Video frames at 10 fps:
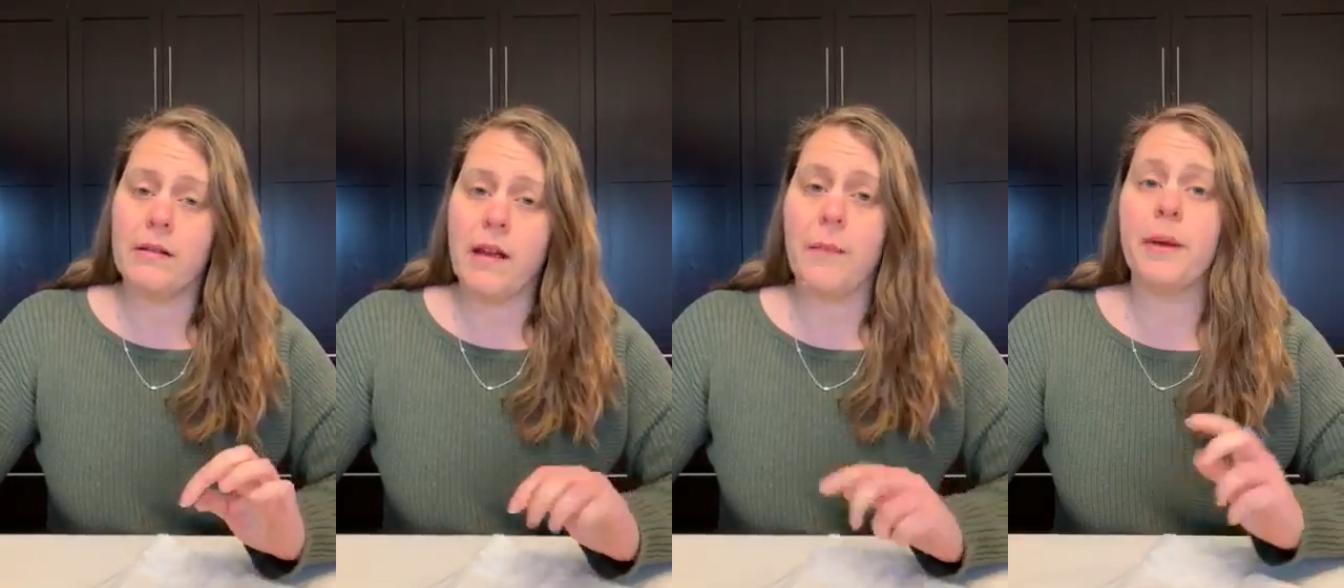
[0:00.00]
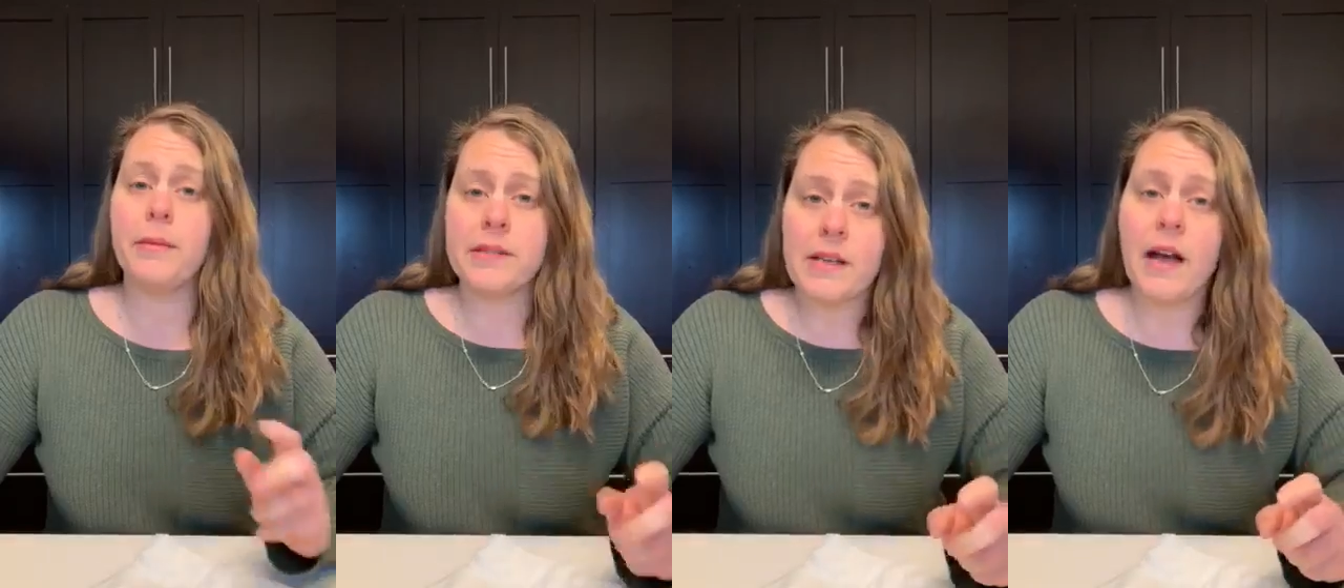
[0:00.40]
not be
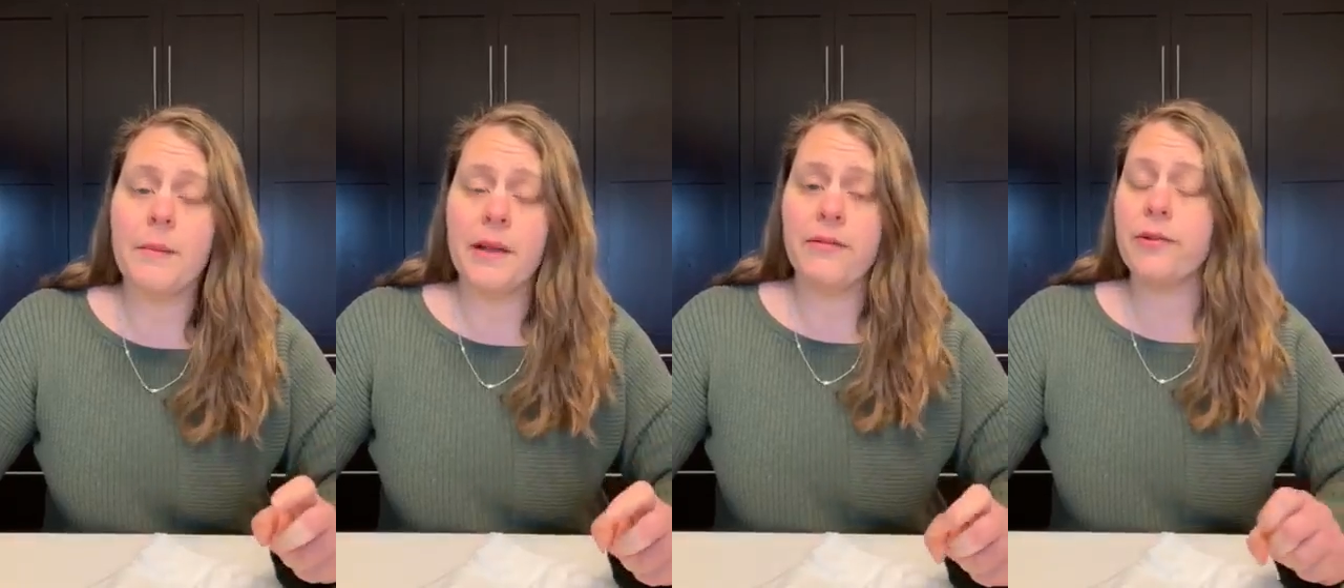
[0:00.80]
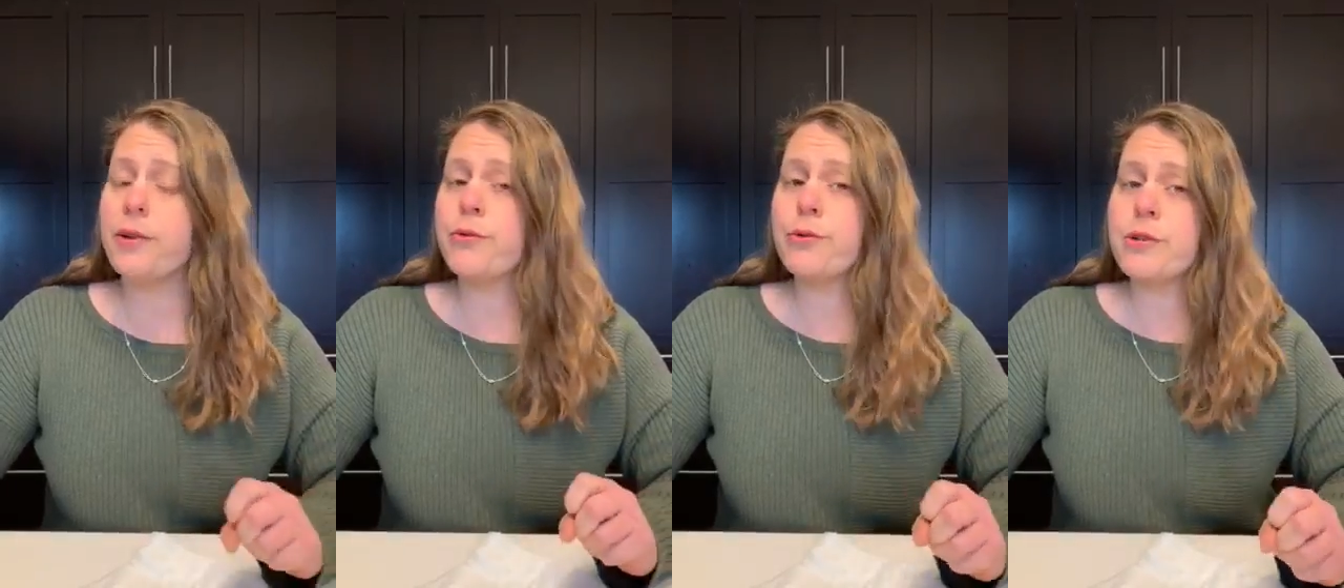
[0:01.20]
able to come in for
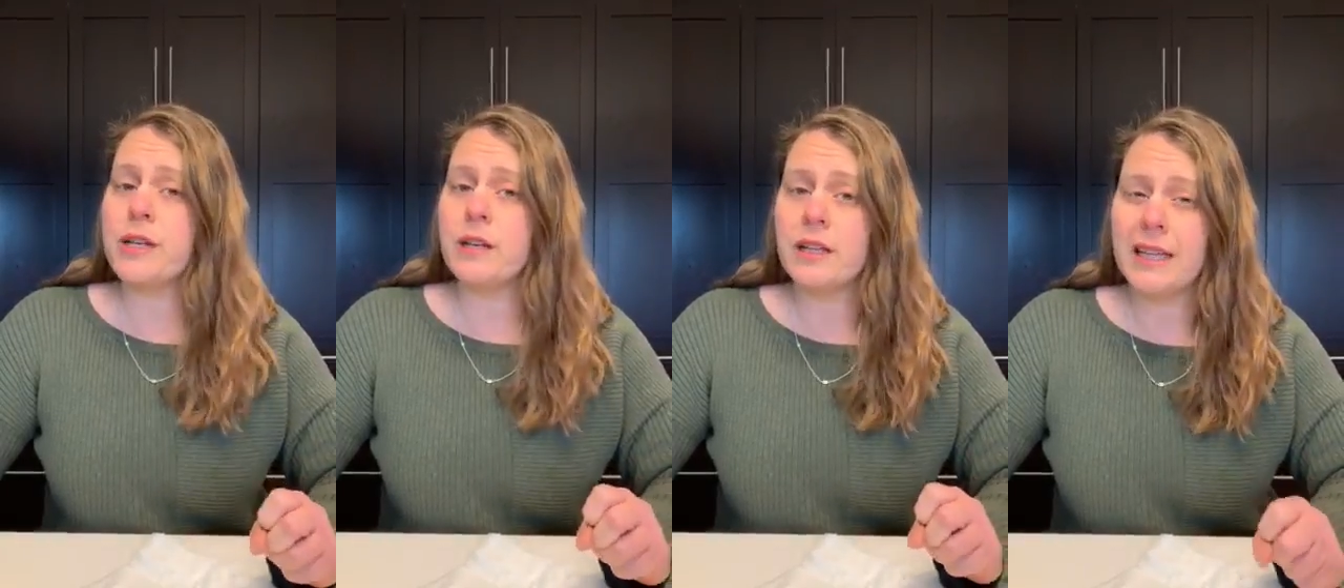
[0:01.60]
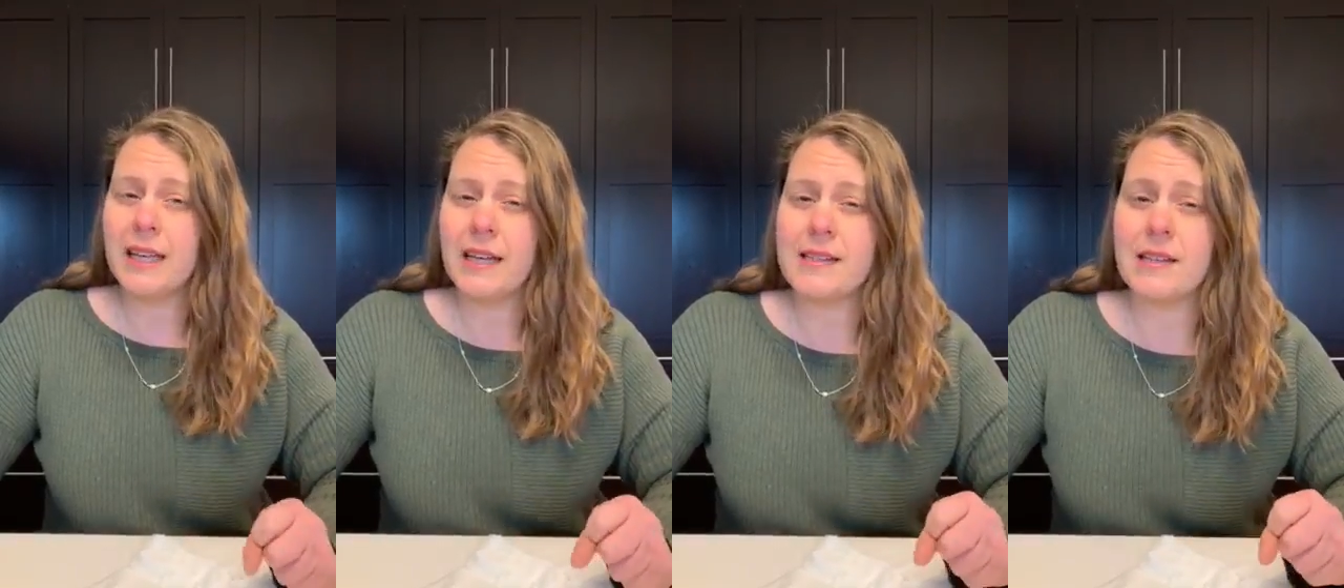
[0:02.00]
your routine
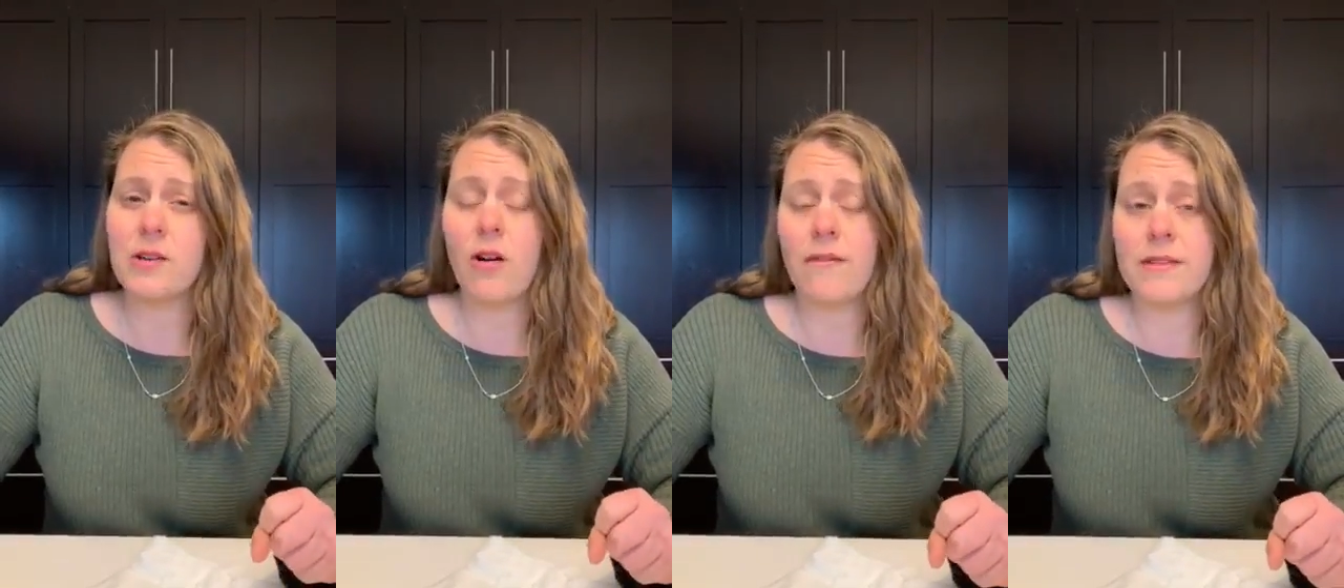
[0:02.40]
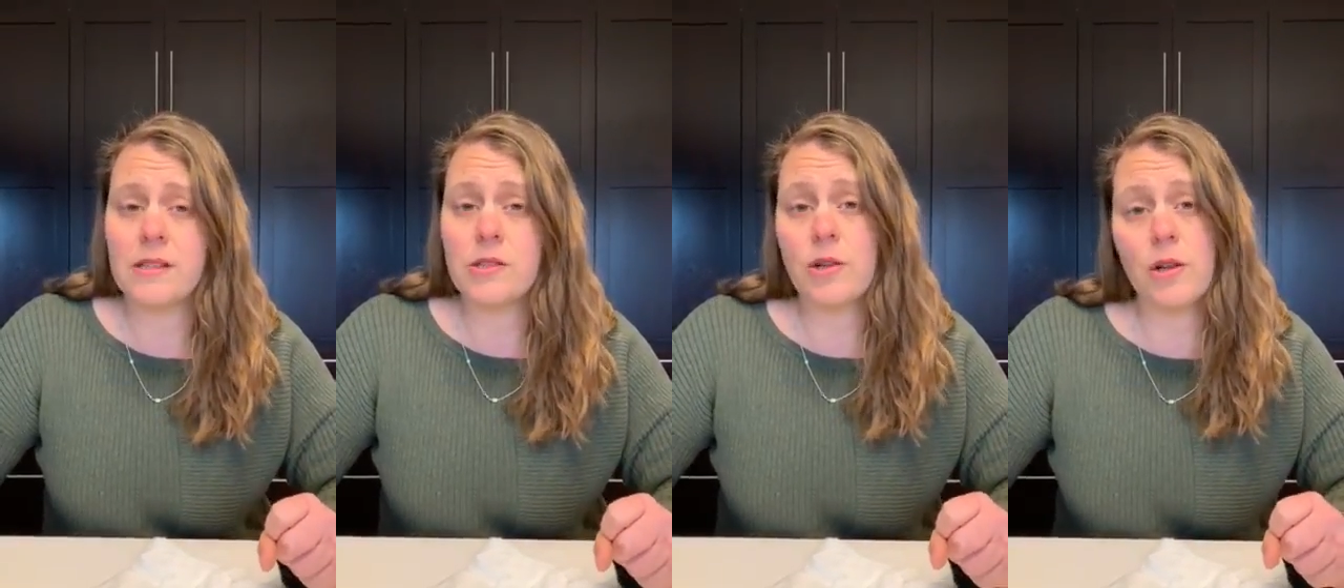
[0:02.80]
cleanings as our office
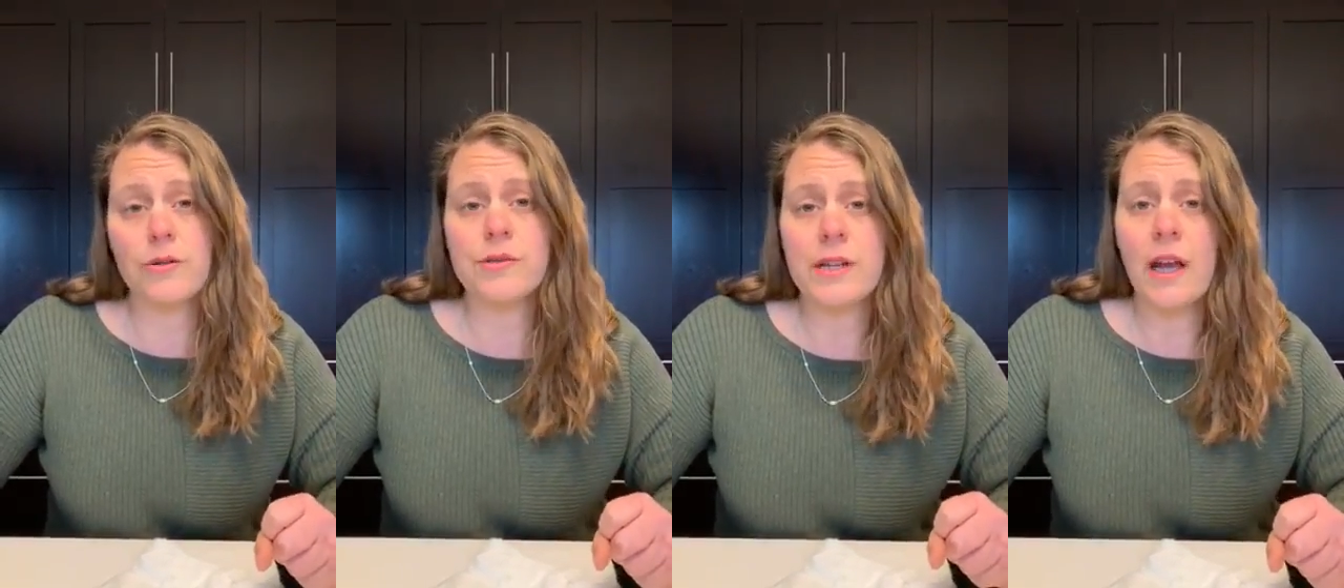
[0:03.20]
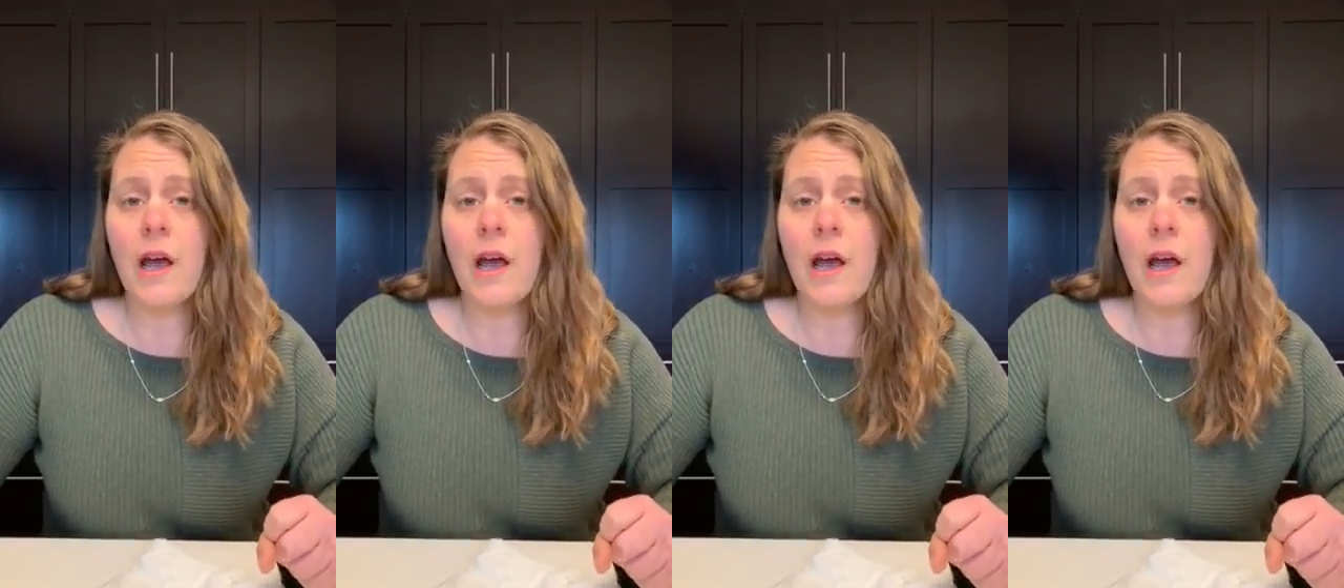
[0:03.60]
is closed,